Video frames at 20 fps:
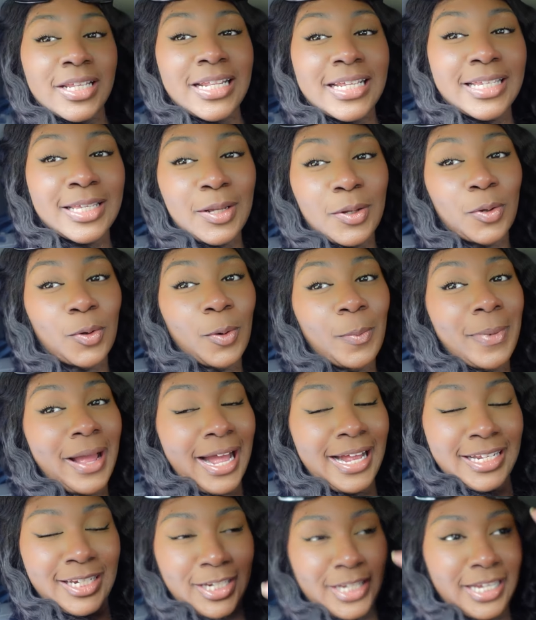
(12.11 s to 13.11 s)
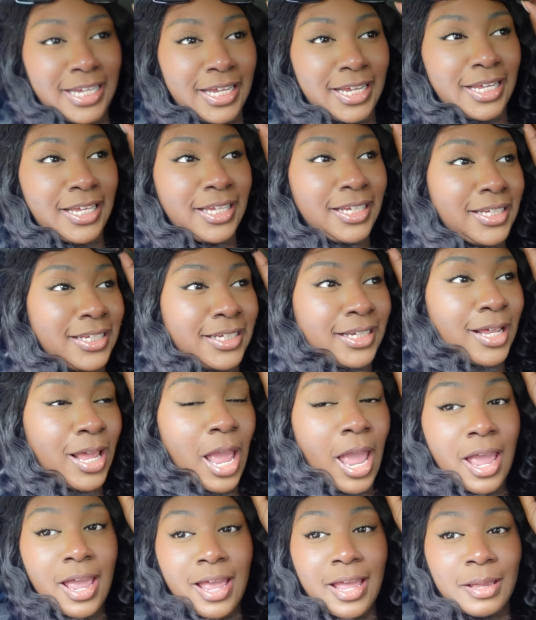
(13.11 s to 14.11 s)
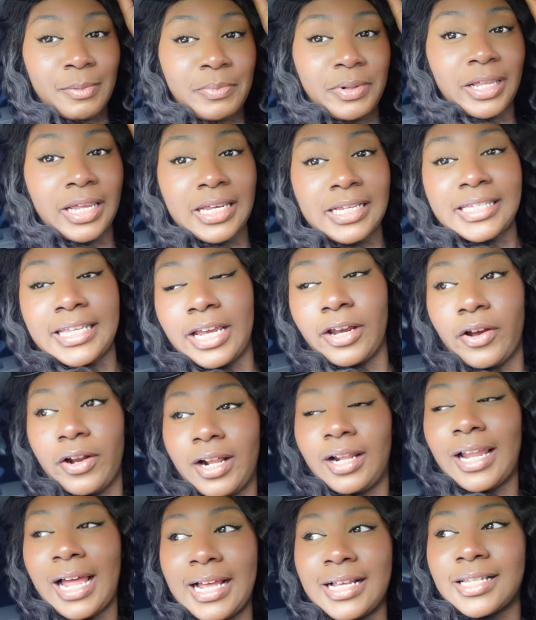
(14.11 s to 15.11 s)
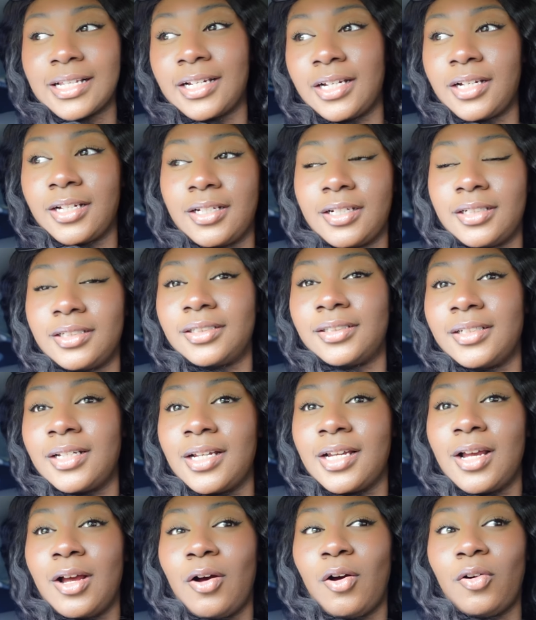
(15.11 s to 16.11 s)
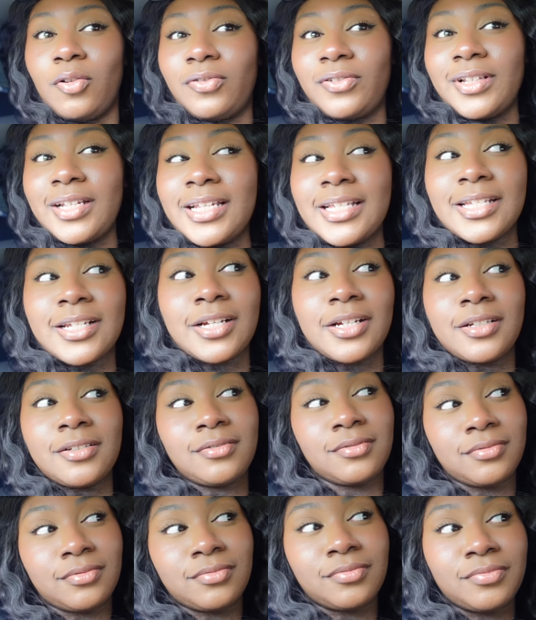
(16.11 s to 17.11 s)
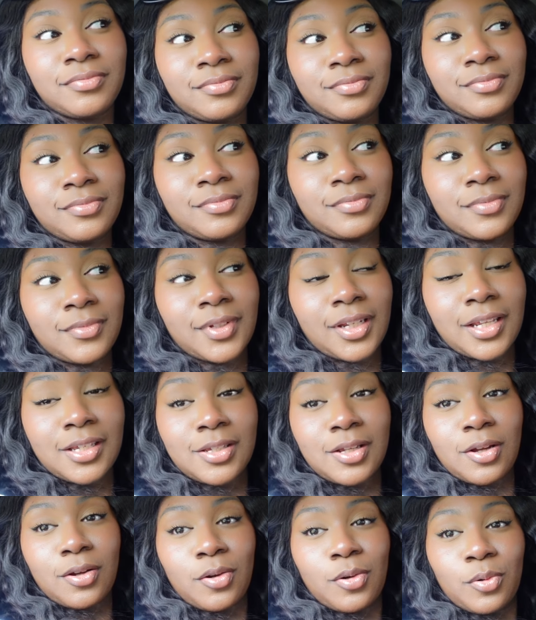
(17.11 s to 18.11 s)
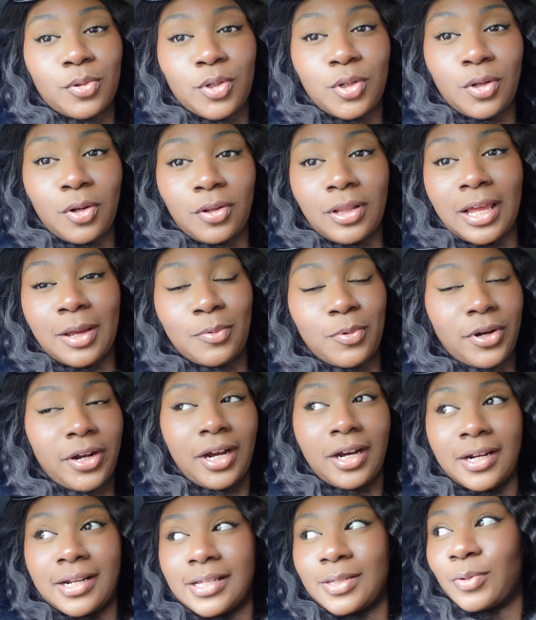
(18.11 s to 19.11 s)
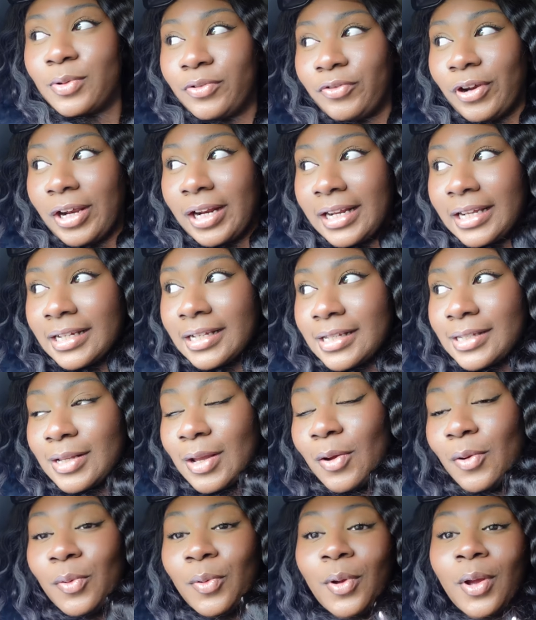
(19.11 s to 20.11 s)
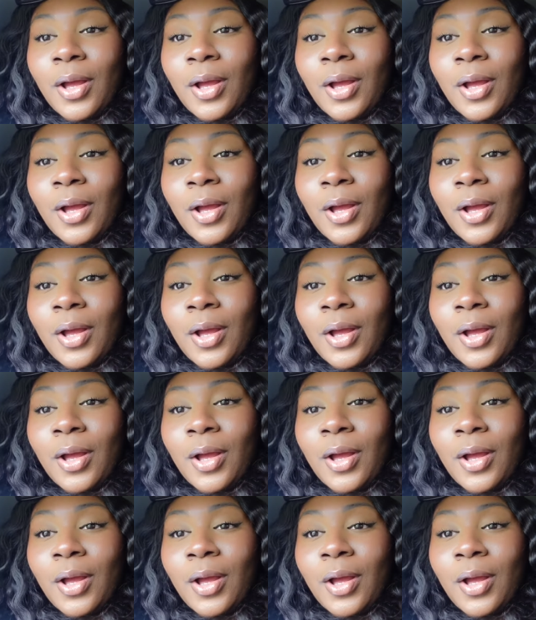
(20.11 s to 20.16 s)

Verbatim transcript: So this is a hibachi place here in Alaska. Hopefully it's good. So you know that we're honest with rating. So.